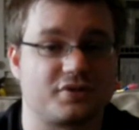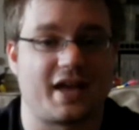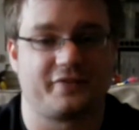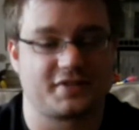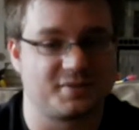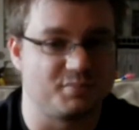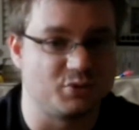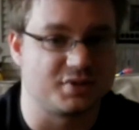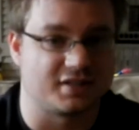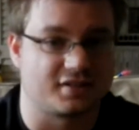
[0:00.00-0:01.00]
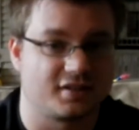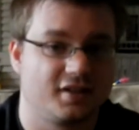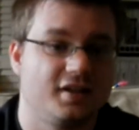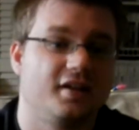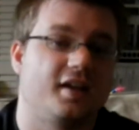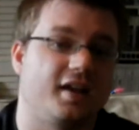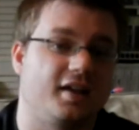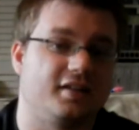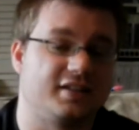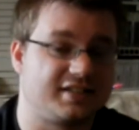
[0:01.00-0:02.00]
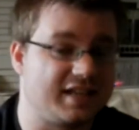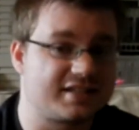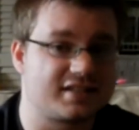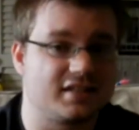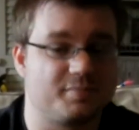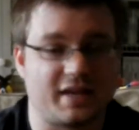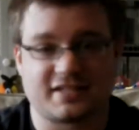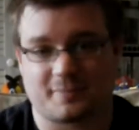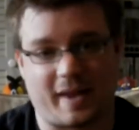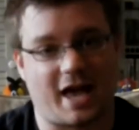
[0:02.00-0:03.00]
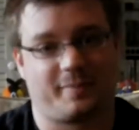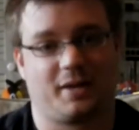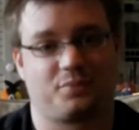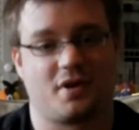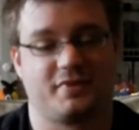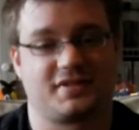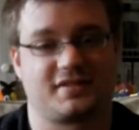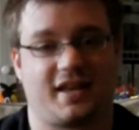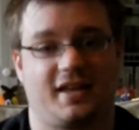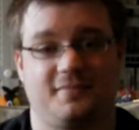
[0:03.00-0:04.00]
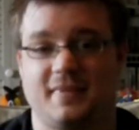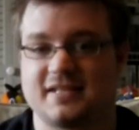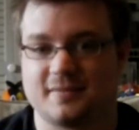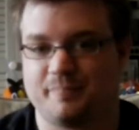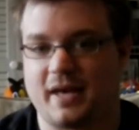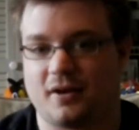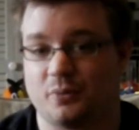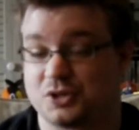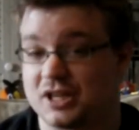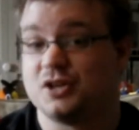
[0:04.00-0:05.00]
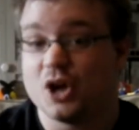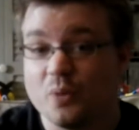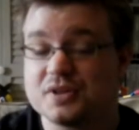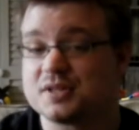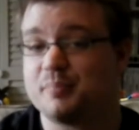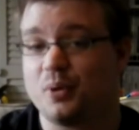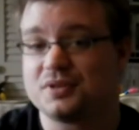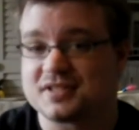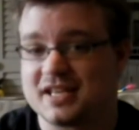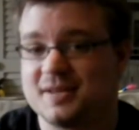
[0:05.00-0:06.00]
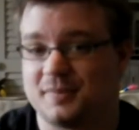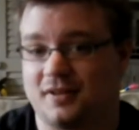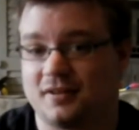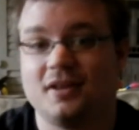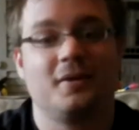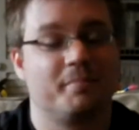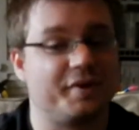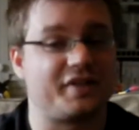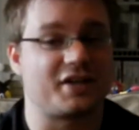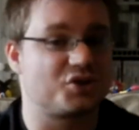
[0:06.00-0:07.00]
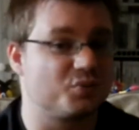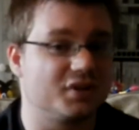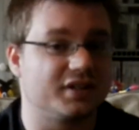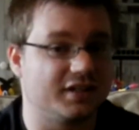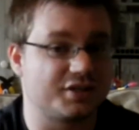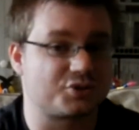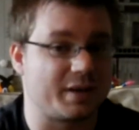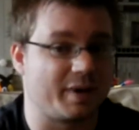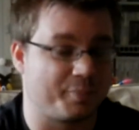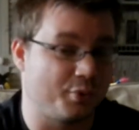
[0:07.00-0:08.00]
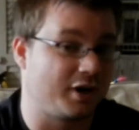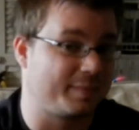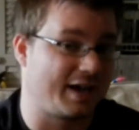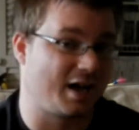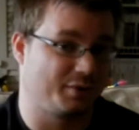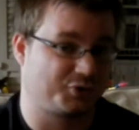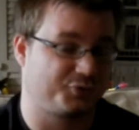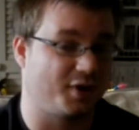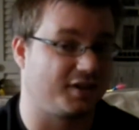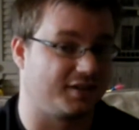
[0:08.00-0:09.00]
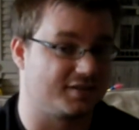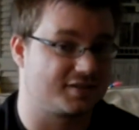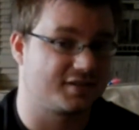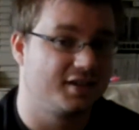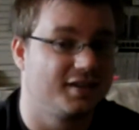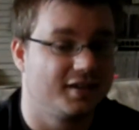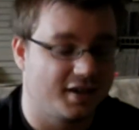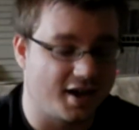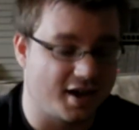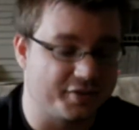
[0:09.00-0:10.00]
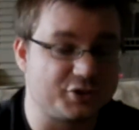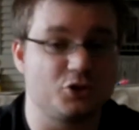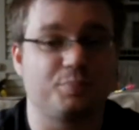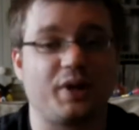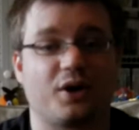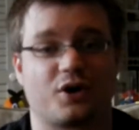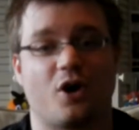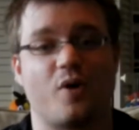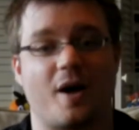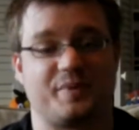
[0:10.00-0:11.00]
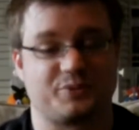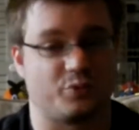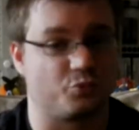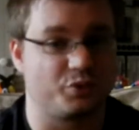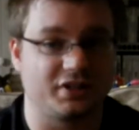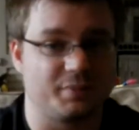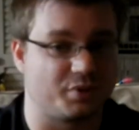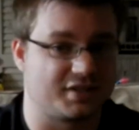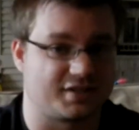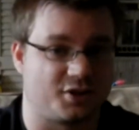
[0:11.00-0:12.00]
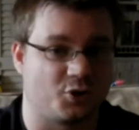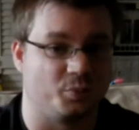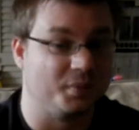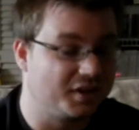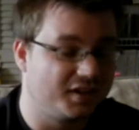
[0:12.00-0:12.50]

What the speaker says: graphics, and music, and it takes the basic Pac-Man premise and makes it better, which I know is a bold statement, but that should really illustrate my point about how much fun it is. The 2-player co-op is what really brings it home.